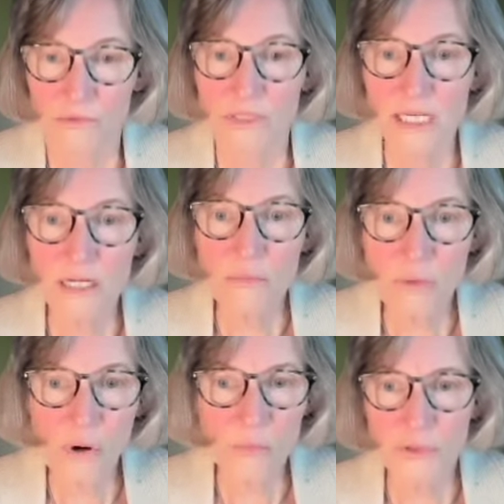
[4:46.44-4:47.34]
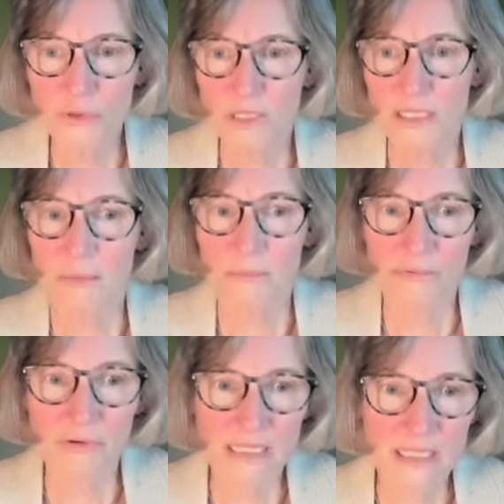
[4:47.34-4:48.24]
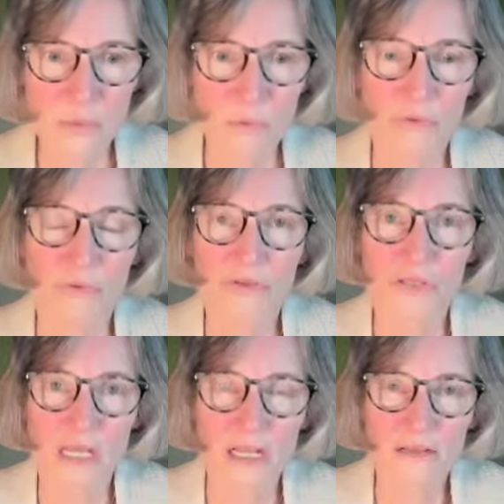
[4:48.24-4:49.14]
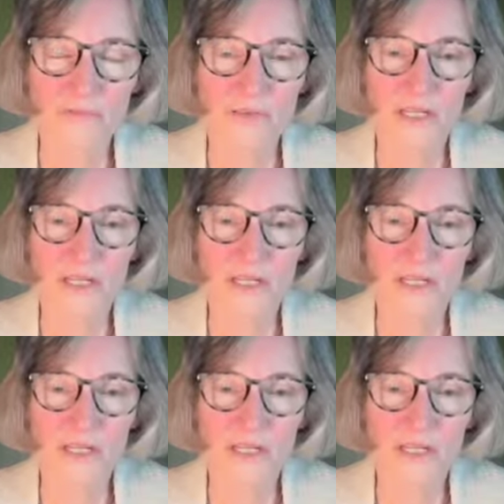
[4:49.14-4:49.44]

Take a moment to become present with yourself